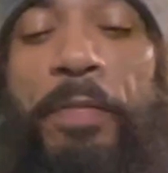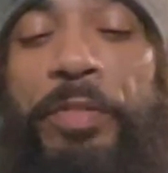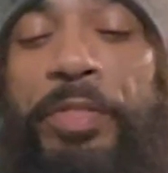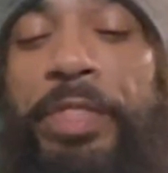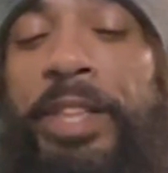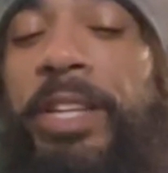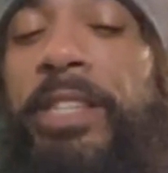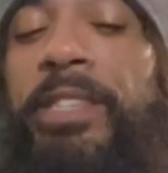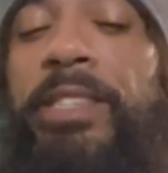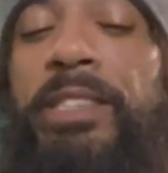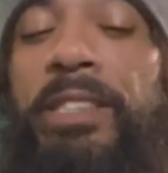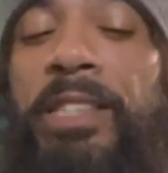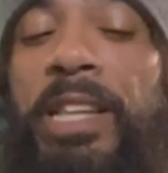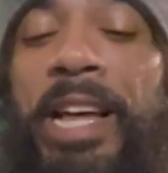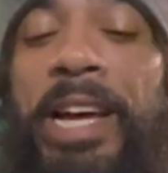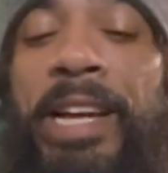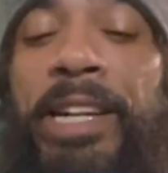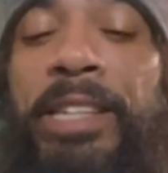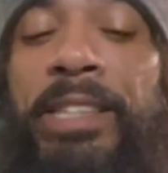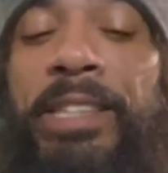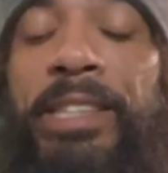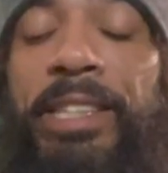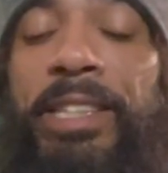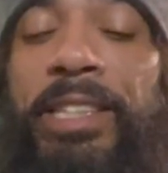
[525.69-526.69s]
This
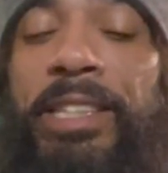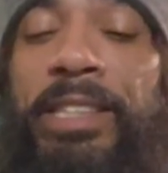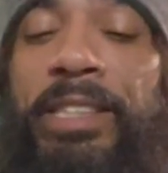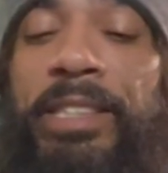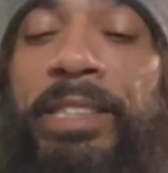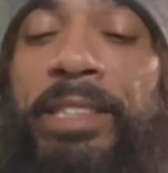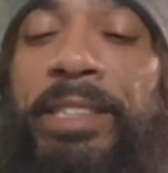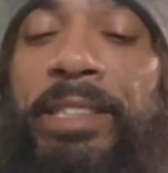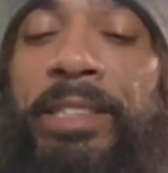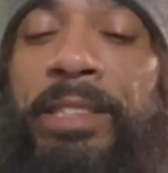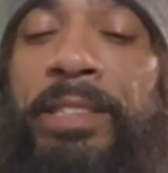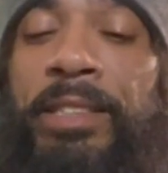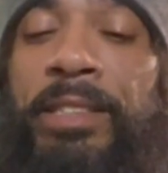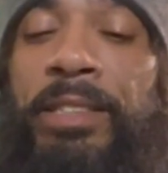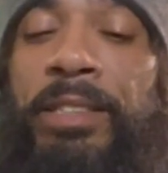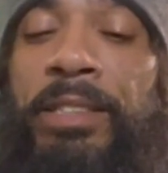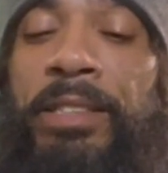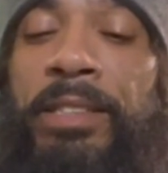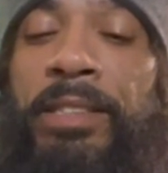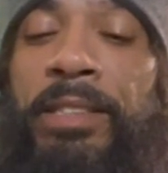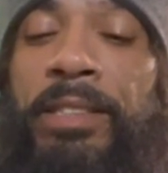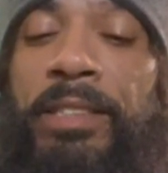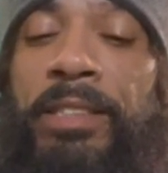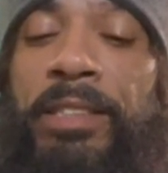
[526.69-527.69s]
light
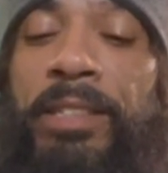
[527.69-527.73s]
is